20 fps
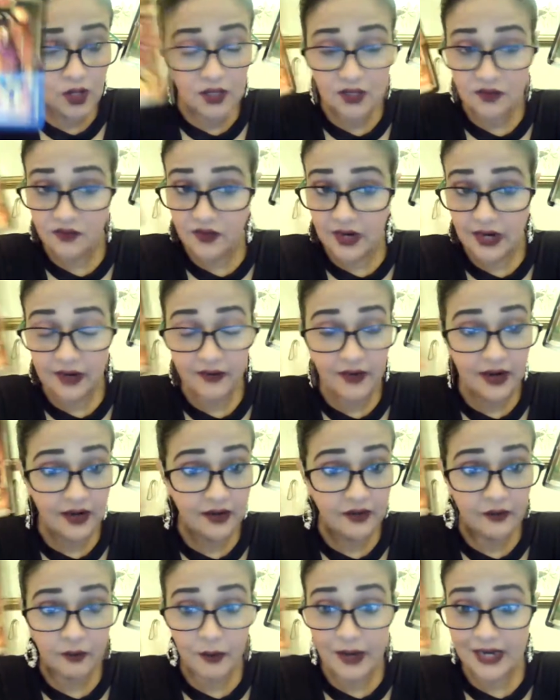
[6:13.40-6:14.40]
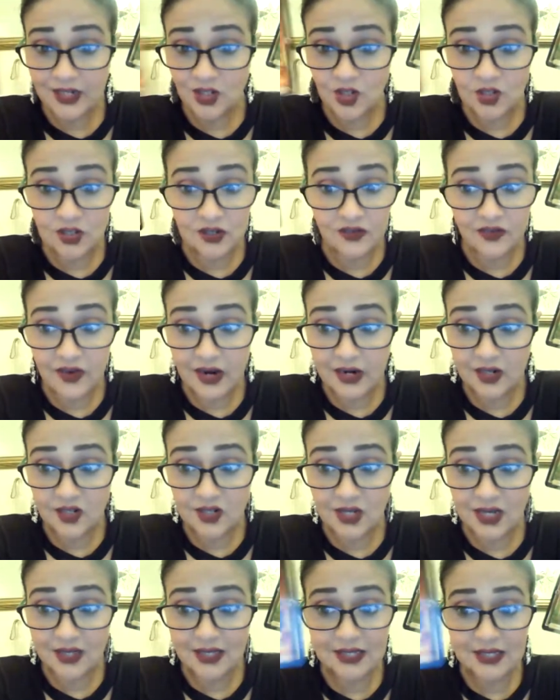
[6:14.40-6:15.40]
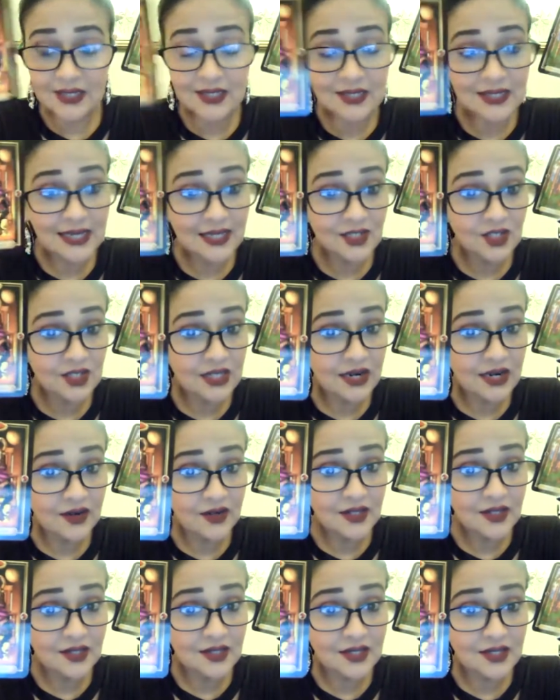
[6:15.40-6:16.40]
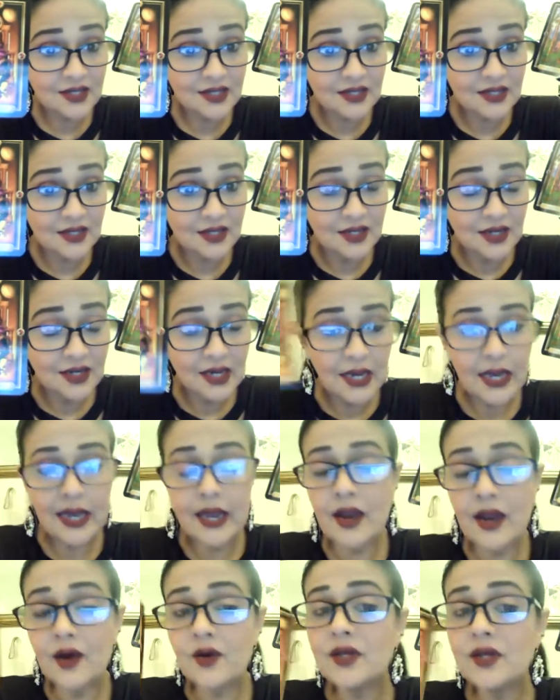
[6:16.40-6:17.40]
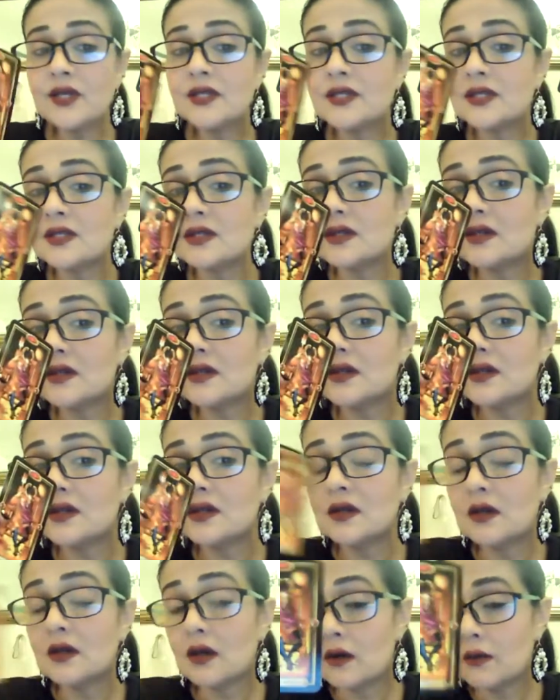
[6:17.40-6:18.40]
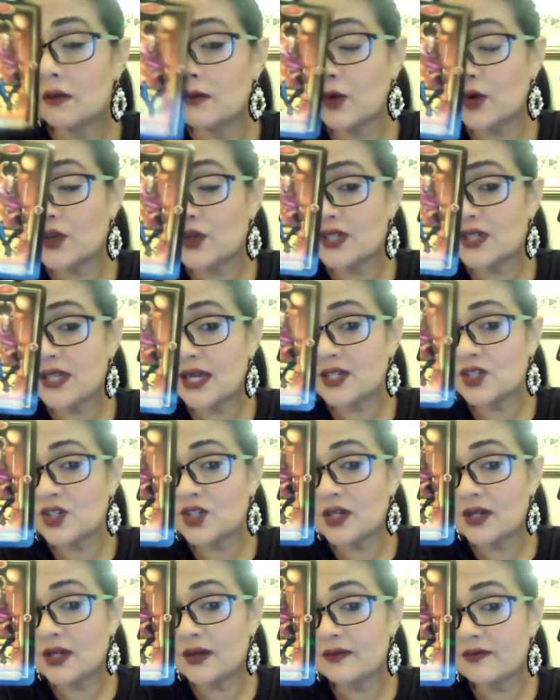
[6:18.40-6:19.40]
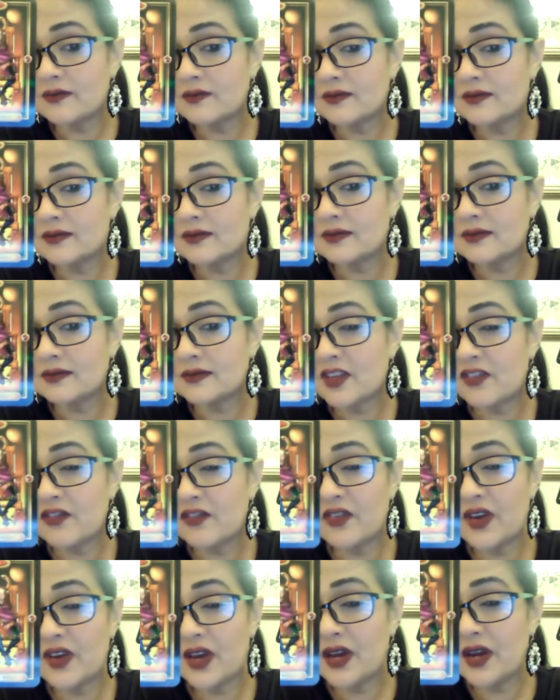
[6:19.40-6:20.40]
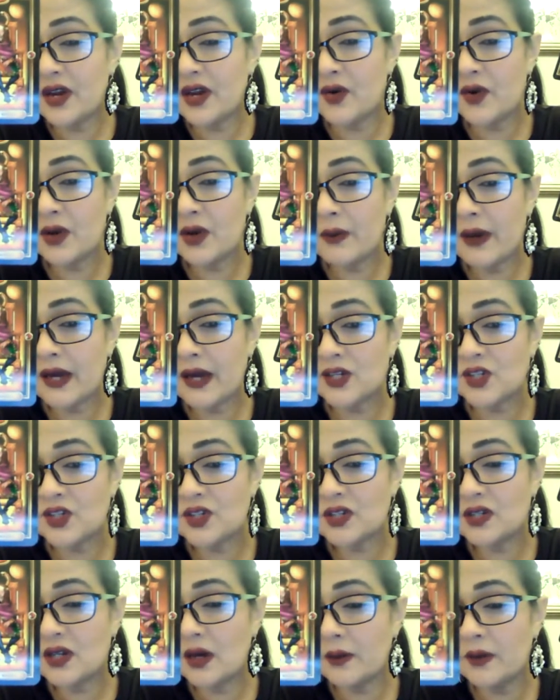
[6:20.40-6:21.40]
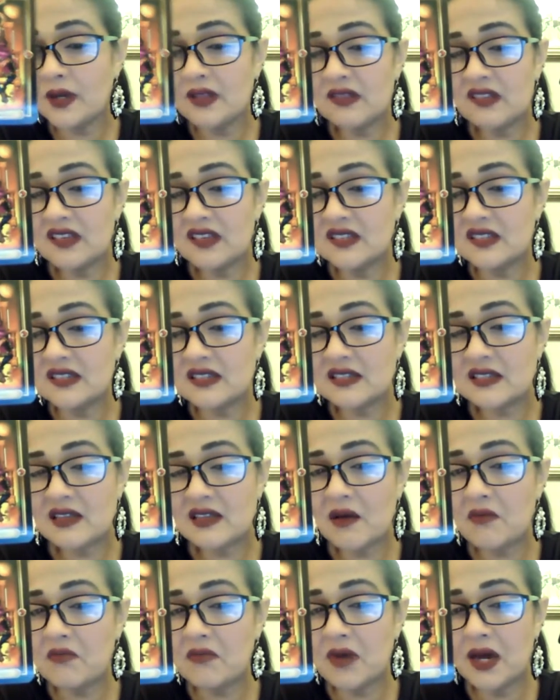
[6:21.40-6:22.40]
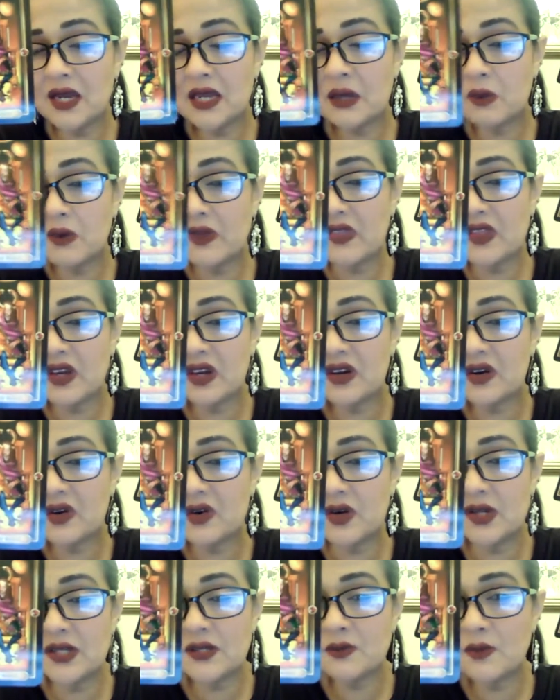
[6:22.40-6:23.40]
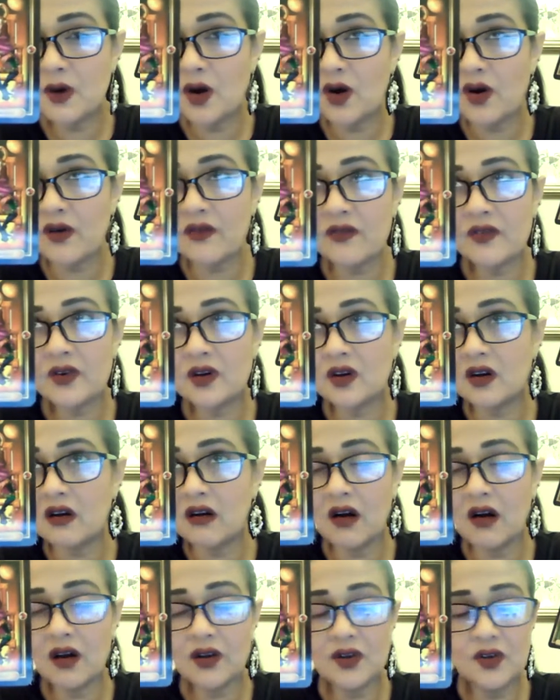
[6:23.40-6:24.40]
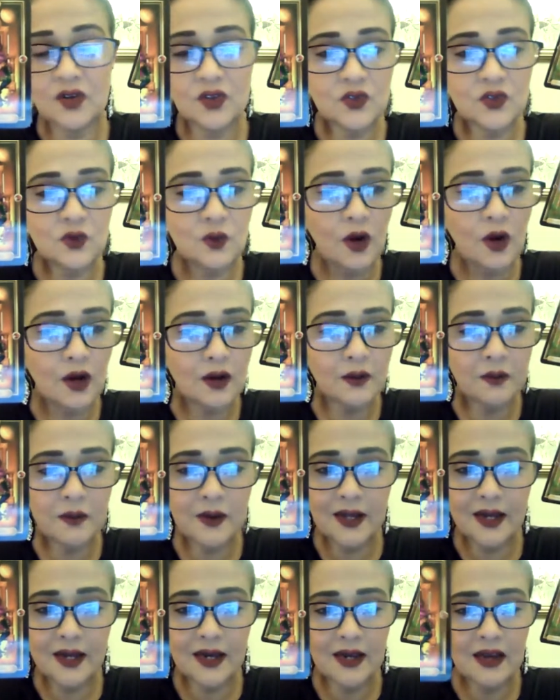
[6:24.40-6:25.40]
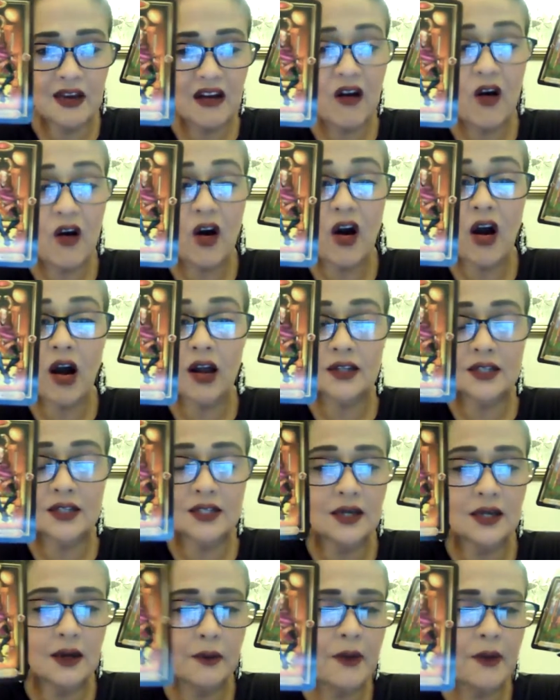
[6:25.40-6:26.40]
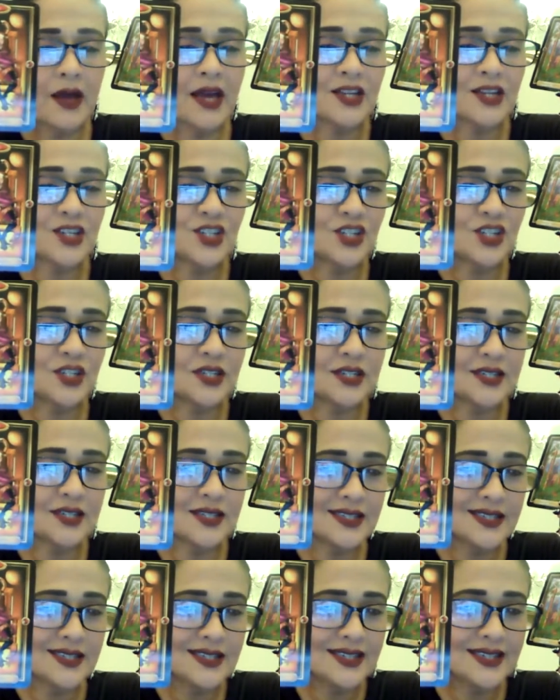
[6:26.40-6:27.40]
Wands, a very, very passionate fire sign. This is Sagittarius, Aries, more Saggy, very passionate. I mean, this is somebody with the charisma of a God knows what hot passion.